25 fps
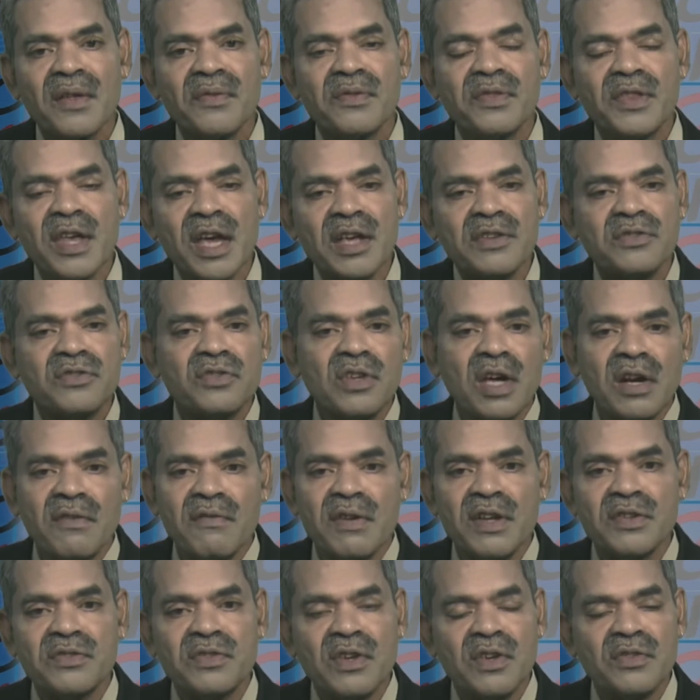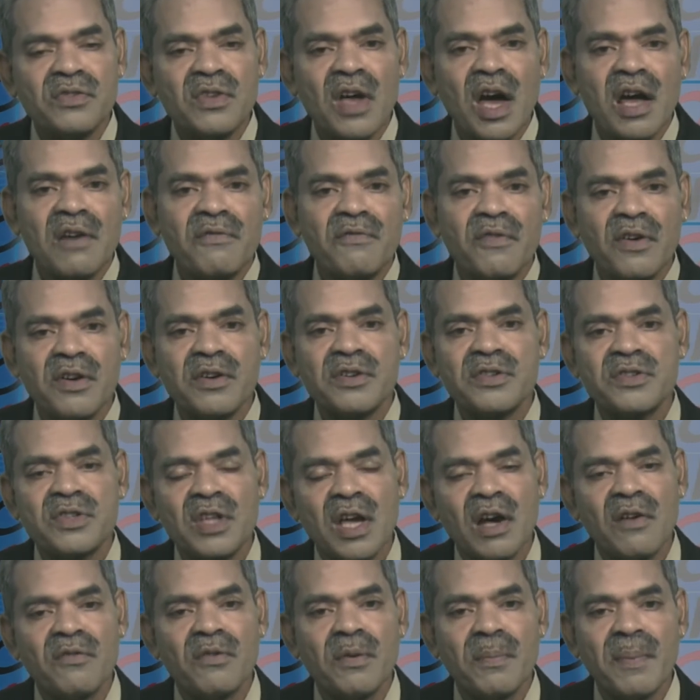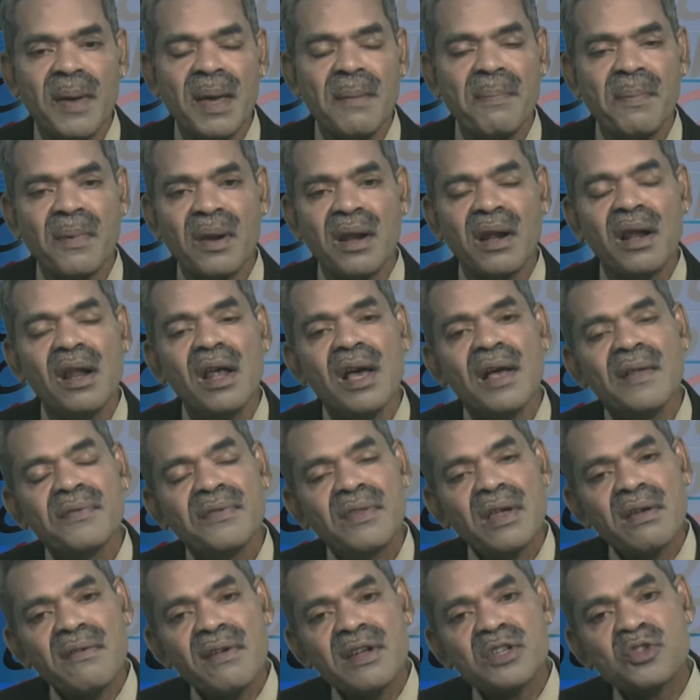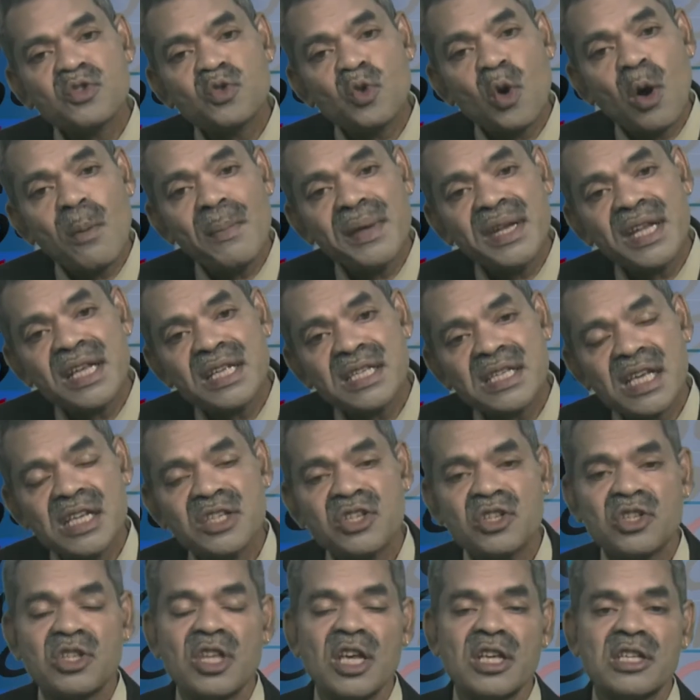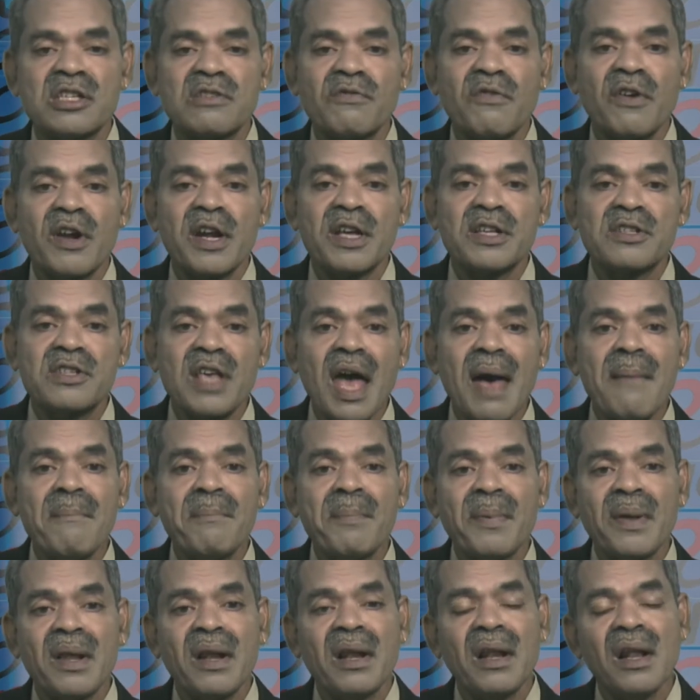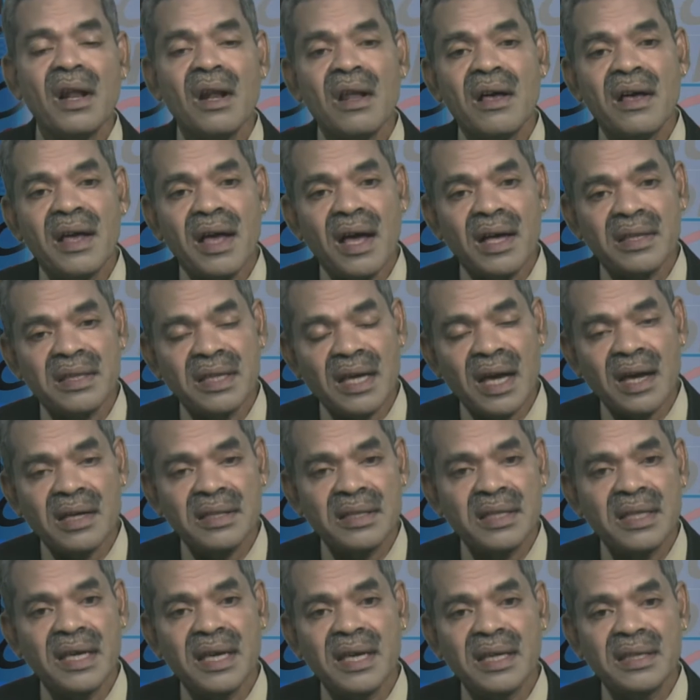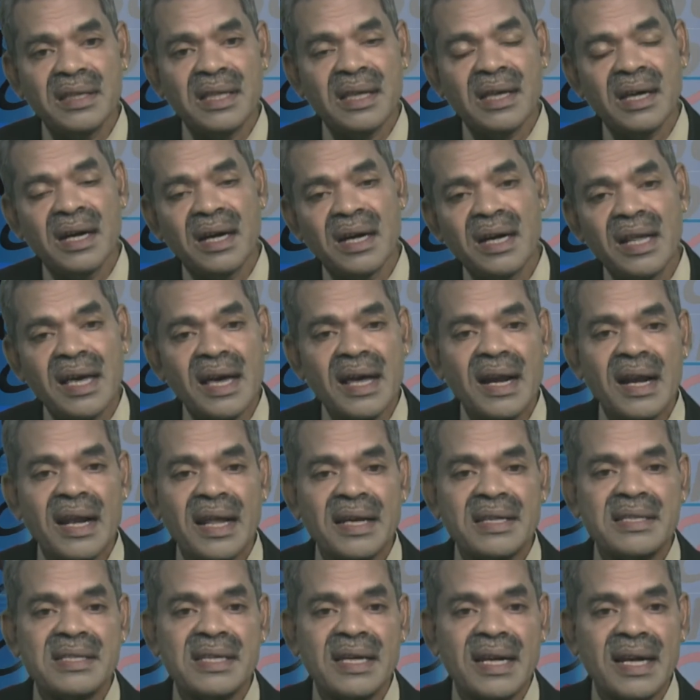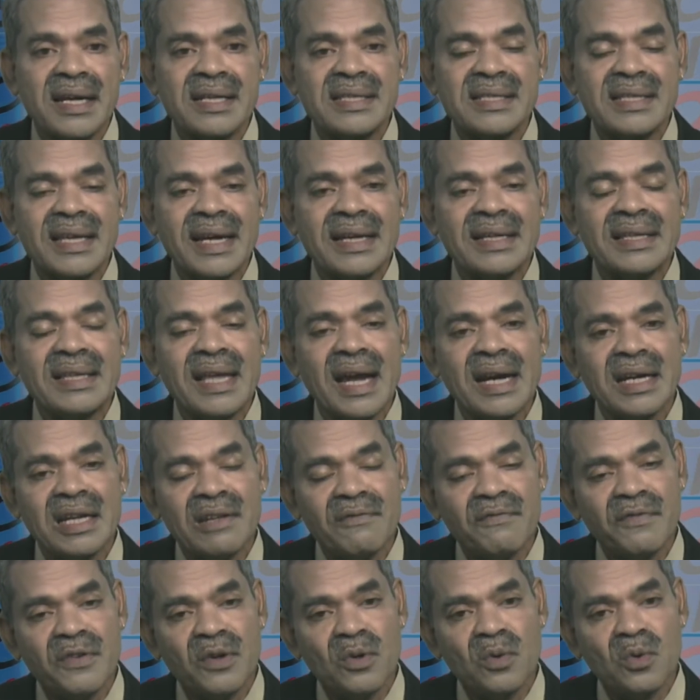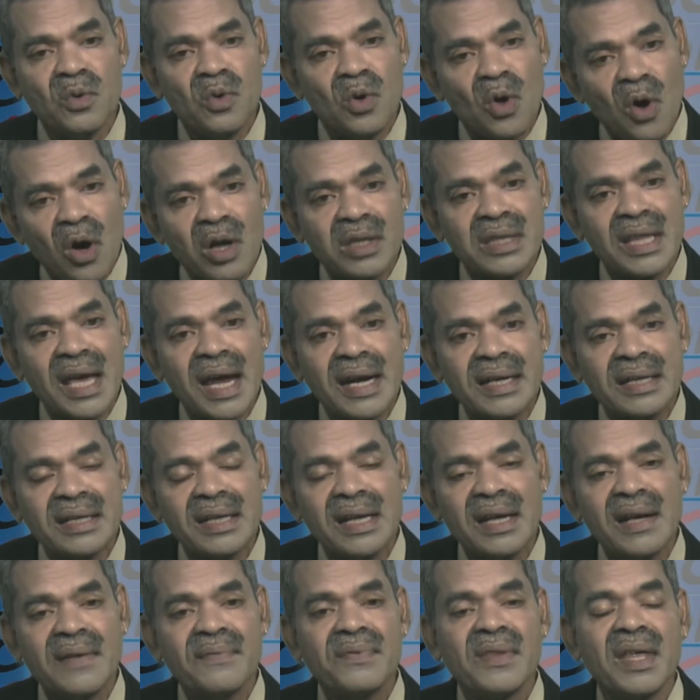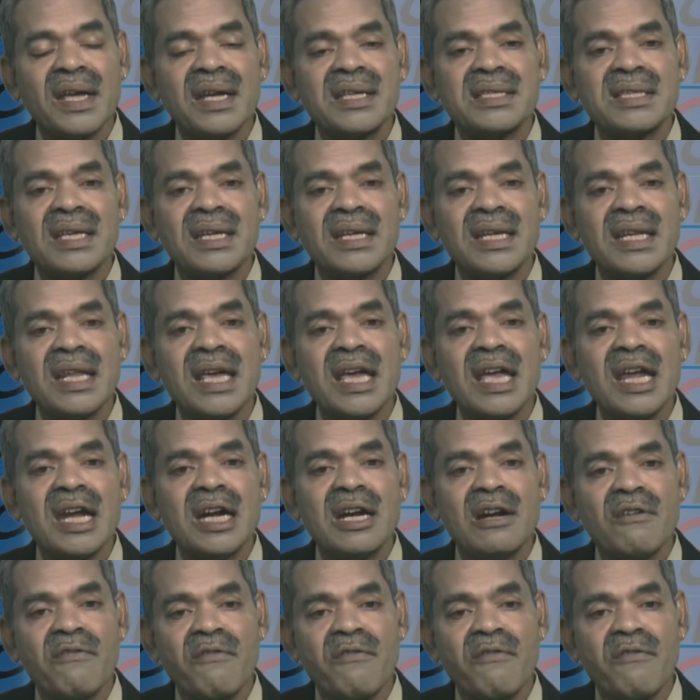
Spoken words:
These services are for reserved people. There were so many such things. For example, in the earlier lecture I said that if you know that there is a need